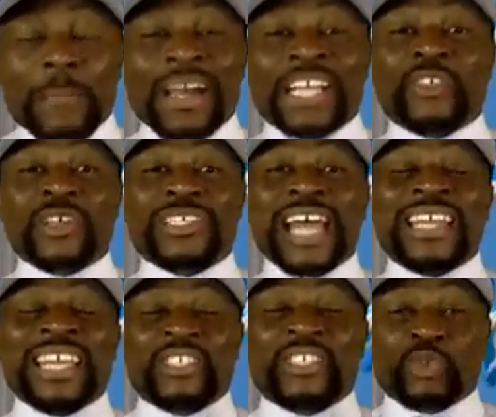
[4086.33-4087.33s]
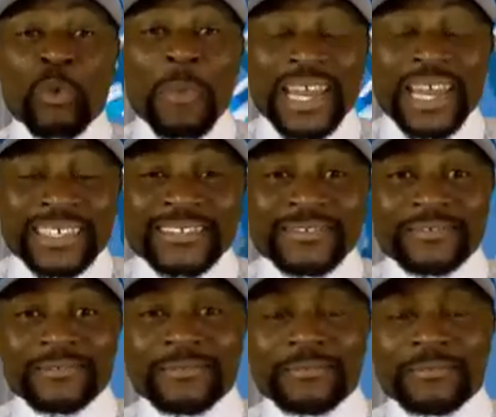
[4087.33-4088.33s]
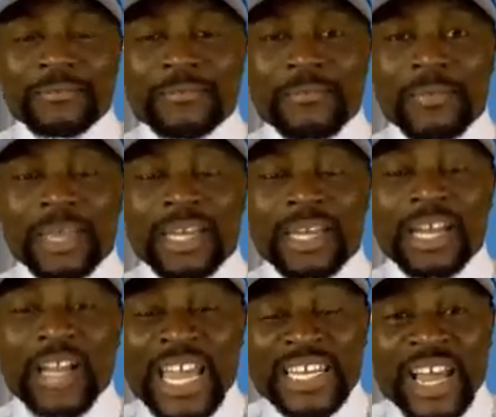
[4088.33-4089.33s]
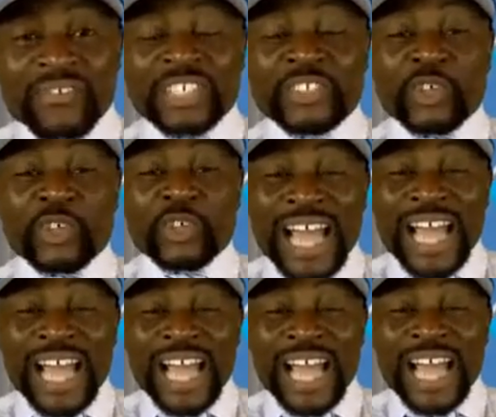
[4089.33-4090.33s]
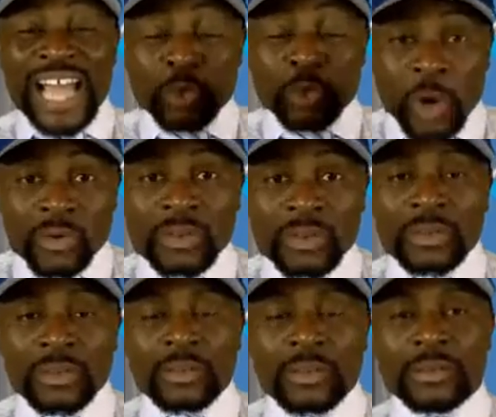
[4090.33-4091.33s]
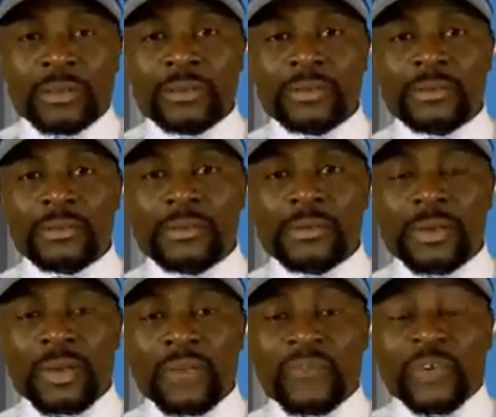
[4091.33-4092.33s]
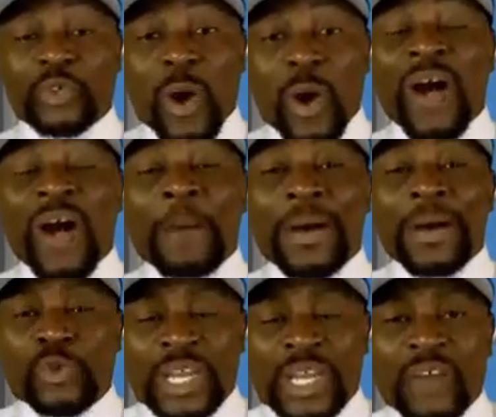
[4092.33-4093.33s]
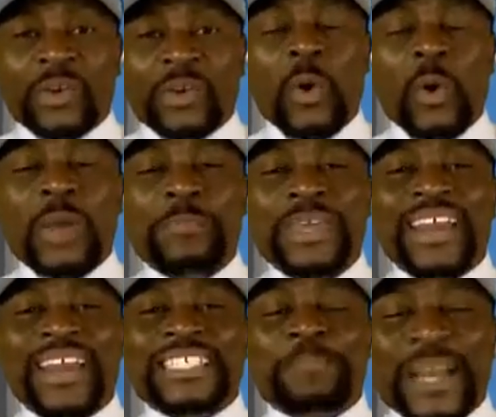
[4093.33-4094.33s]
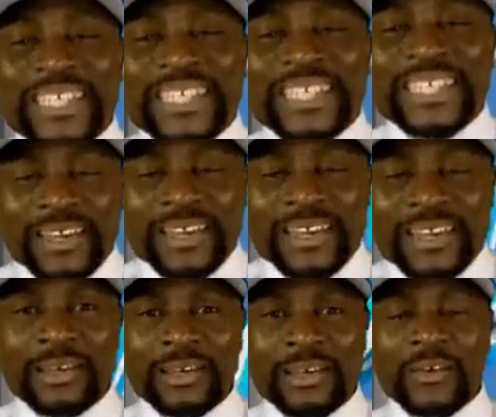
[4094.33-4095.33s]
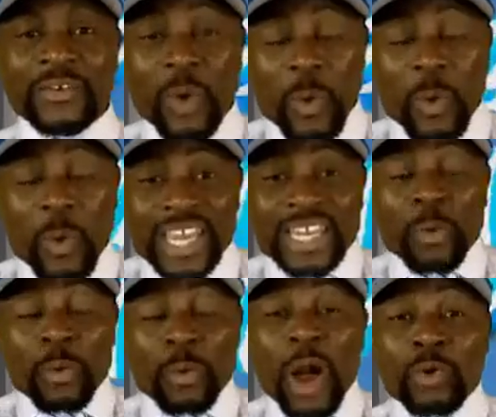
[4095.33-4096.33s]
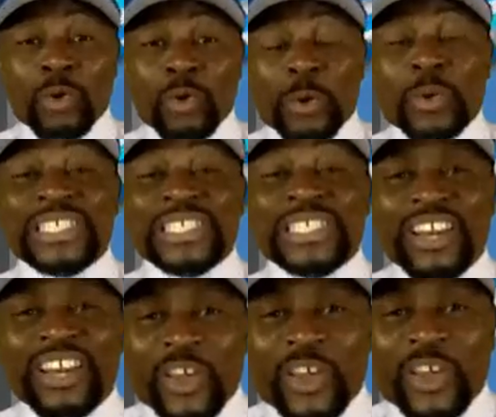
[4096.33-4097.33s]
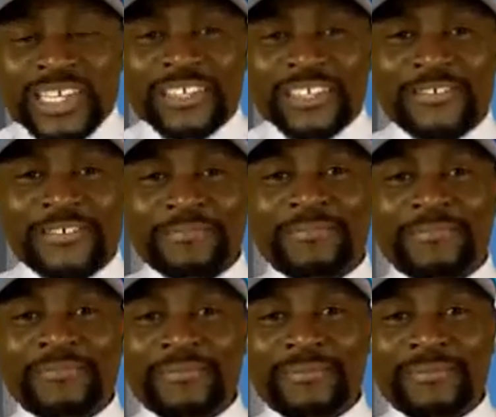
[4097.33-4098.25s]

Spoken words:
Dr. Abana just an instrument. The ADF na just an institution for doing for Amazonia, for the way we be respected, for the way the world will take we seriously.